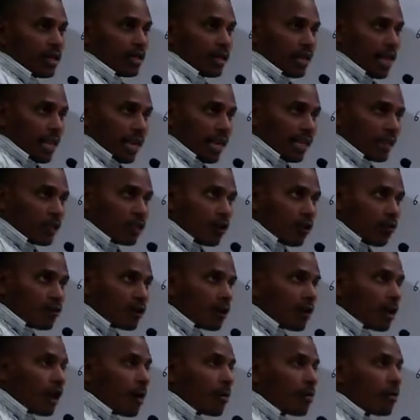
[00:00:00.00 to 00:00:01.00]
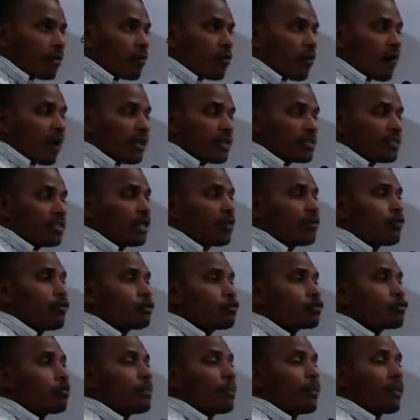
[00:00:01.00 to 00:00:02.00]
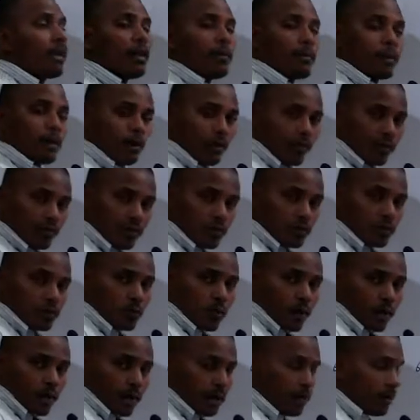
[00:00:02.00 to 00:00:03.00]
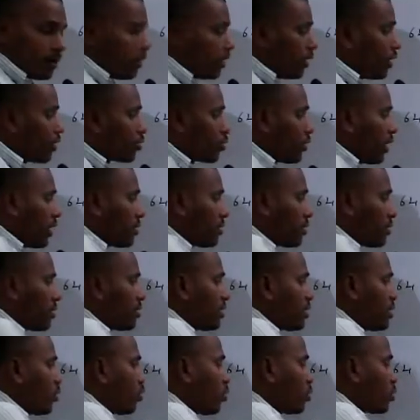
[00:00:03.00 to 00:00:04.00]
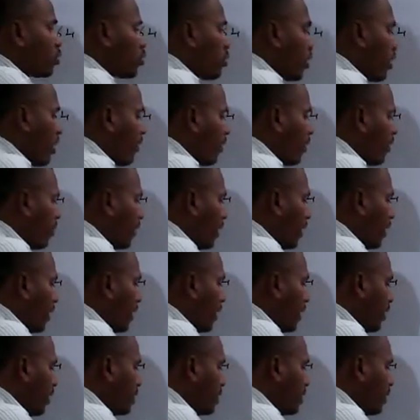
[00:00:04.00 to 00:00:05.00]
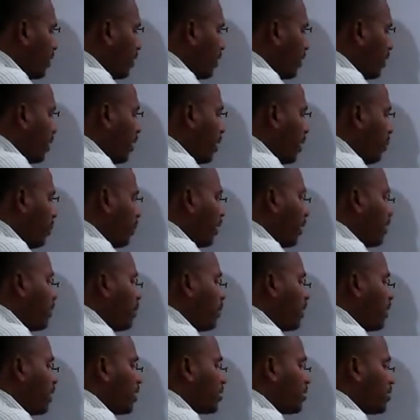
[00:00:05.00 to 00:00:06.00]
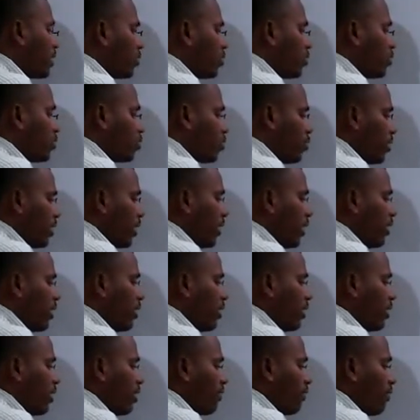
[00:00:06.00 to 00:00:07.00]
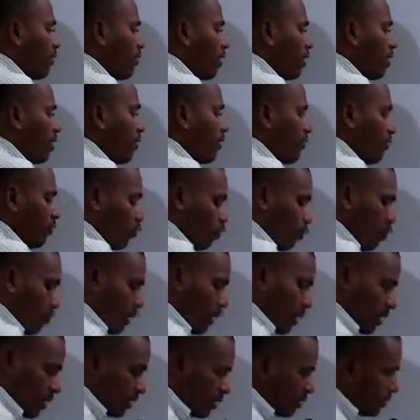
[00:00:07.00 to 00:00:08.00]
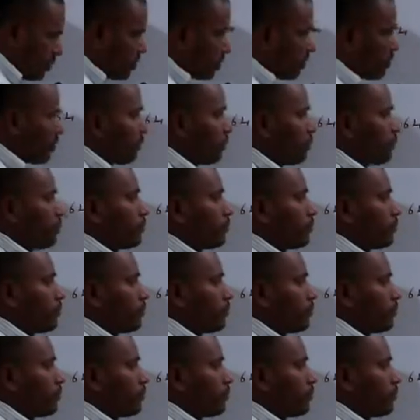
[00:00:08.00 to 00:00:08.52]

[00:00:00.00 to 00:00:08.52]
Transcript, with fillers: the length of the copper wire is equals to the perimeter of the square. So S is equals to 11 meters. Then perimeter is equals to again 44 meters.